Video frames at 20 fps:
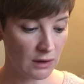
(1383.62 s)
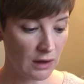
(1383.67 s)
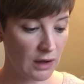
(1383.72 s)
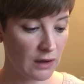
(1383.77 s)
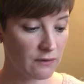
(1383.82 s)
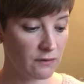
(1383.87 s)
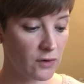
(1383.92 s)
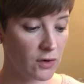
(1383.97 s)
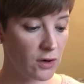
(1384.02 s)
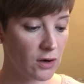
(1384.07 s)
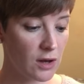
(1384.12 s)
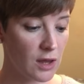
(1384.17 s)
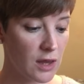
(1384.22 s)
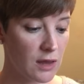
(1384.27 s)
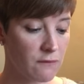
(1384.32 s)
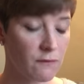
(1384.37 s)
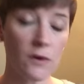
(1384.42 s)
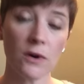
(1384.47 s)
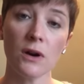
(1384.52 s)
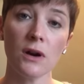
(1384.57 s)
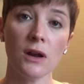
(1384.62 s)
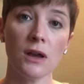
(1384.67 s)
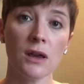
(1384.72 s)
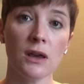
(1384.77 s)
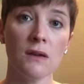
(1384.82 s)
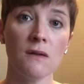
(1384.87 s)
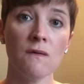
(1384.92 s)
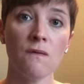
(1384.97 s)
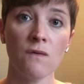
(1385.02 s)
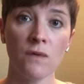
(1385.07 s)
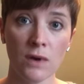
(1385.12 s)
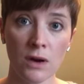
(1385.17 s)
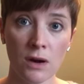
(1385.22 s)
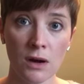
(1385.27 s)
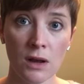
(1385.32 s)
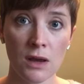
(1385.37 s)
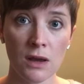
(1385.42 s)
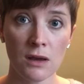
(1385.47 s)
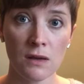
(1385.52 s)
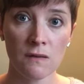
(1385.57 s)
a very, very,
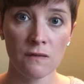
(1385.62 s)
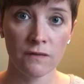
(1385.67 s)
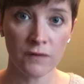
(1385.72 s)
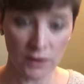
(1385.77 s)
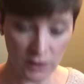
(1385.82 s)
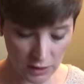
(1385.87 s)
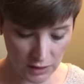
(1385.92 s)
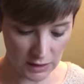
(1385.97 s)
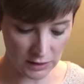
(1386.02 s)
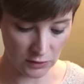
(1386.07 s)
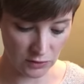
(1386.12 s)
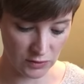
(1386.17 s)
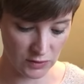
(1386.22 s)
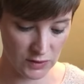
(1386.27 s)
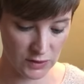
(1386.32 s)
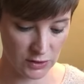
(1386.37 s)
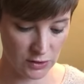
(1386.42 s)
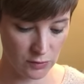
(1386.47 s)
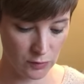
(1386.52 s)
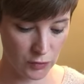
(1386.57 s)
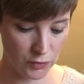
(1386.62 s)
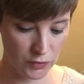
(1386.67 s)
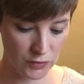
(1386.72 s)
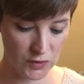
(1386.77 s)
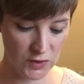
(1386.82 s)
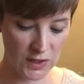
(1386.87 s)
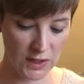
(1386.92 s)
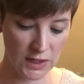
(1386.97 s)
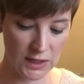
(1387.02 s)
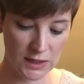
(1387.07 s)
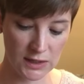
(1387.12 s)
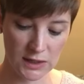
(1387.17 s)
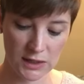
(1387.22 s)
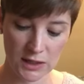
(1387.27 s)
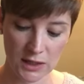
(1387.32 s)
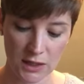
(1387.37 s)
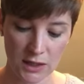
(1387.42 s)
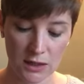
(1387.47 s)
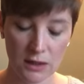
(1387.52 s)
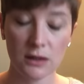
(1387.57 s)
very, very long-term project
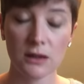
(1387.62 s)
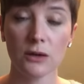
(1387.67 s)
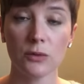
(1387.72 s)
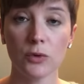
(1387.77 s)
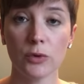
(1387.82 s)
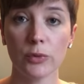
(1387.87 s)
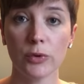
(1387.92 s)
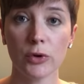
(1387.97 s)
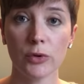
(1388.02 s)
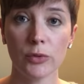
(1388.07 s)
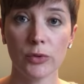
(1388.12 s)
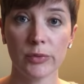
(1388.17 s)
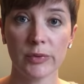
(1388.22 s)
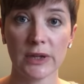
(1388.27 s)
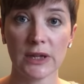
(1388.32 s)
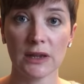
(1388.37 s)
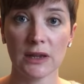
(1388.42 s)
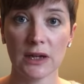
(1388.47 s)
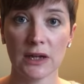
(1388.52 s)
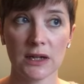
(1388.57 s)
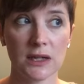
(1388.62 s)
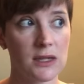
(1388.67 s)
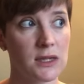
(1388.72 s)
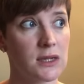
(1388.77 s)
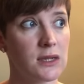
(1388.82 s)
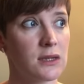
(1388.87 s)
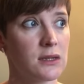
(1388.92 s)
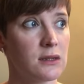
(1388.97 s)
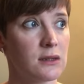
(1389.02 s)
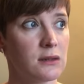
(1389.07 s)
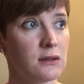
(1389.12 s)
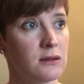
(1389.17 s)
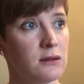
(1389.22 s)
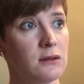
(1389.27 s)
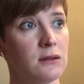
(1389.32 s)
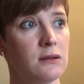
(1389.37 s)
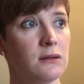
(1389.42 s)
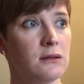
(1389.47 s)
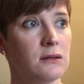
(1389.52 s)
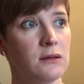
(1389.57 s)
that will probably last
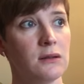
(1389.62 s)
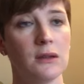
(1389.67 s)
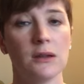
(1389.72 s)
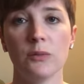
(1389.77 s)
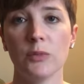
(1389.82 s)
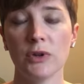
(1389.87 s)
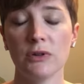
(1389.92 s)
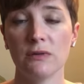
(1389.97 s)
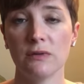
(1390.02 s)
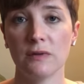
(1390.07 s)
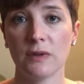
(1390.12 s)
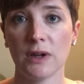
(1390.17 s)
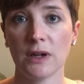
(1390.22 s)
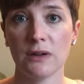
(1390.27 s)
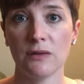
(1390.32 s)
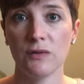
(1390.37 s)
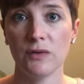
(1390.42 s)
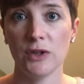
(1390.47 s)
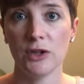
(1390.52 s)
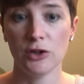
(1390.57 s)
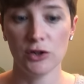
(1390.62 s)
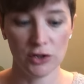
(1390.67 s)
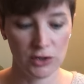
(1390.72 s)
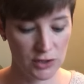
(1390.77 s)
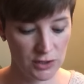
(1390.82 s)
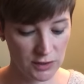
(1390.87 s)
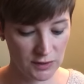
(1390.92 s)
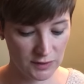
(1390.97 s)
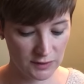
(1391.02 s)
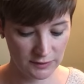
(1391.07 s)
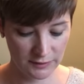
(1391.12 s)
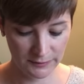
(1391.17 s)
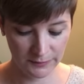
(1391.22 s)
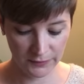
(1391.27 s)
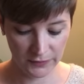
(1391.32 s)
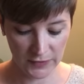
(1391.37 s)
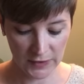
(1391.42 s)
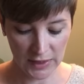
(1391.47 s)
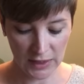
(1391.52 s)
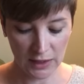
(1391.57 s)
about 5 years.
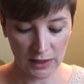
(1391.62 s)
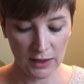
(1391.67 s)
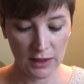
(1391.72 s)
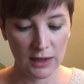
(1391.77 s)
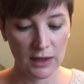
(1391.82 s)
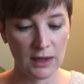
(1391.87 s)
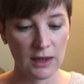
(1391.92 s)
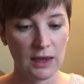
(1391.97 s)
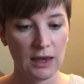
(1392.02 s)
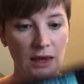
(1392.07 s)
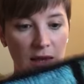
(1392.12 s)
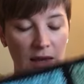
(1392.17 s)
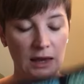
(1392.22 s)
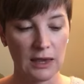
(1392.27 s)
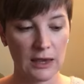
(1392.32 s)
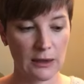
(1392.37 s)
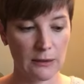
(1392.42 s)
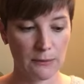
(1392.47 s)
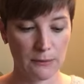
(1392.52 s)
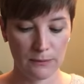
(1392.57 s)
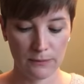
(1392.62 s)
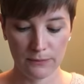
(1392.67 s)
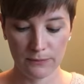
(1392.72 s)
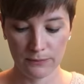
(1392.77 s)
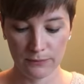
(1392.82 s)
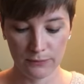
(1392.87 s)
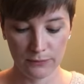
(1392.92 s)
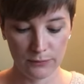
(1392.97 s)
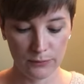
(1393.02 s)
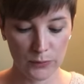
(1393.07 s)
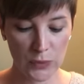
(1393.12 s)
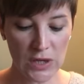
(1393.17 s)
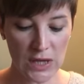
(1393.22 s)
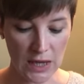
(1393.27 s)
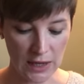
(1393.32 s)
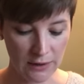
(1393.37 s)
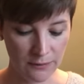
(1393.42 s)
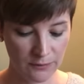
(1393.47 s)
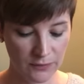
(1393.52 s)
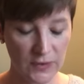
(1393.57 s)
But
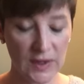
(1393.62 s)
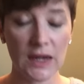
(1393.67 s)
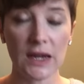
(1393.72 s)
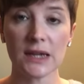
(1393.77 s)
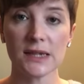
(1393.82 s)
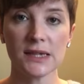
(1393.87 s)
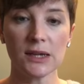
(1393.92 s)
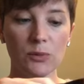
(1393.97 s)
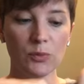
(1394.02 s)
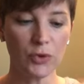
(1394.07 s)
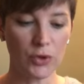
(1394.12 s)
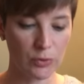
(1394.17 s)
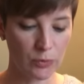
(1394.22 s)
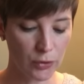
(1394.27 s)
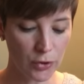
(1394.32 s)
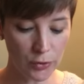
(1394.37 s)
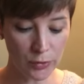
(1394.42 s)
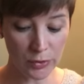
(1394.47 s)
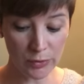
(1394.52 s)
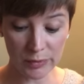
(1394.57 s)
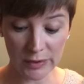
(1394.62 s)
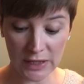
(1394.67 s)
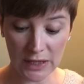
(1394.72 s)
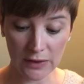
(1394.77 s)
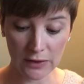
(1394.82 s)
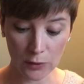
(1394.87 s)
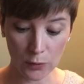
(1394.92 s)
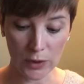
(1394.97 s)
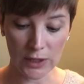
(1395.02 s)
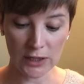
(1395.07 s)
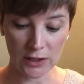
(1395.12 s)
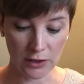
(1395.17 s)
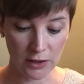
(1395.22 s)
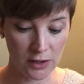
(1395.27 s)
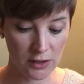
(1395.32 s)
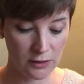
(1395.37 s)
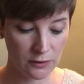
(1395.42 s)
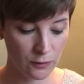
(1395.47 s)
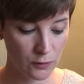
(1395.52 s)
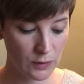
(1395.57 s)
yeah, at some point, probably in the
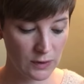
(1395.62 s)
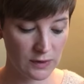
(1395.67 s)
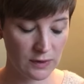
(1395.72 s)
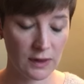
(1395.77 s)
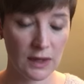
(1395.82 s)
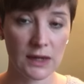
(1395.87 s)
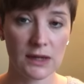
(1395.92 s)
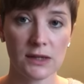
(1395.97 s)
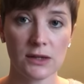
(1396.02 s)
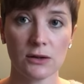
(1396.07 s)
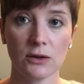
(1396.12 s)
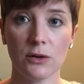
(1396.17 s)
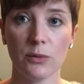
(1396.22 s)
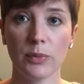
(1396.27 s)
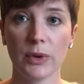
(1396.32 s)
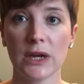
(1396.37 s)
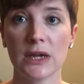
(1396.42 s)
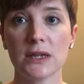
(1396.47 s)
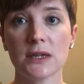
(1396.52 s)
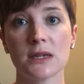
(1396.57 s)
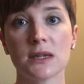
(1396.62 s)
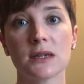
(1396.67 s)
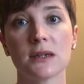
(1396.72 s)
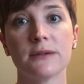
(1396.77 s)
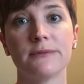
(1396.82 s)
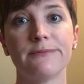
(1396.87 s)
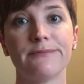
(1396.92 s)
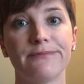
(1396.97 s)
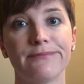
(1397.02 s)
winter when things are a bit